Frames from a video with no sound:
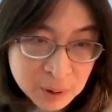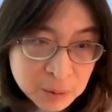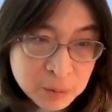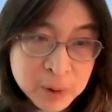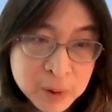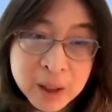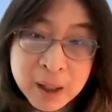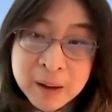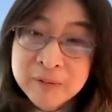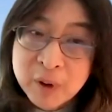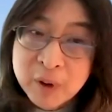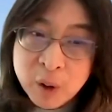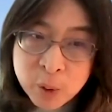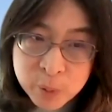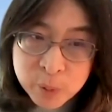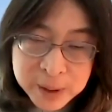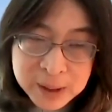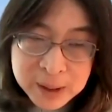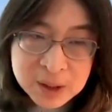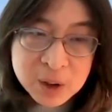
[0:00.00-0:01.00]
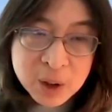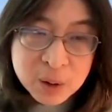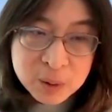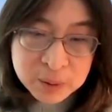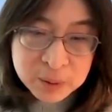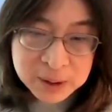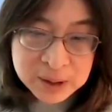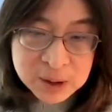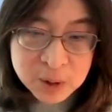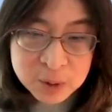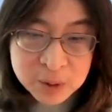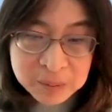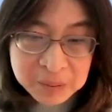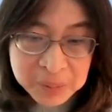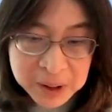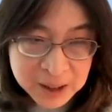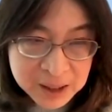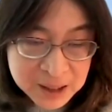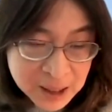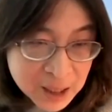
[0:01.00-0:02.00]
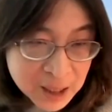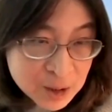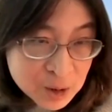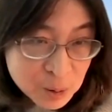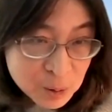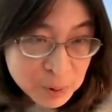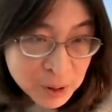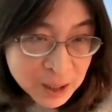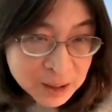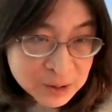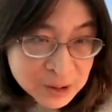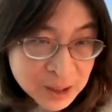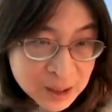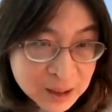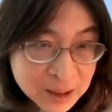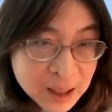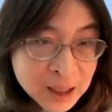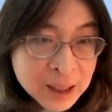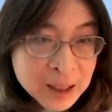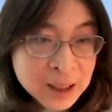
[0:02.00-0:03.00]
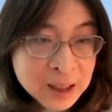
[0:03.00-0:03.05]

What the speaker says: We have always known it's going to be a 10-year project.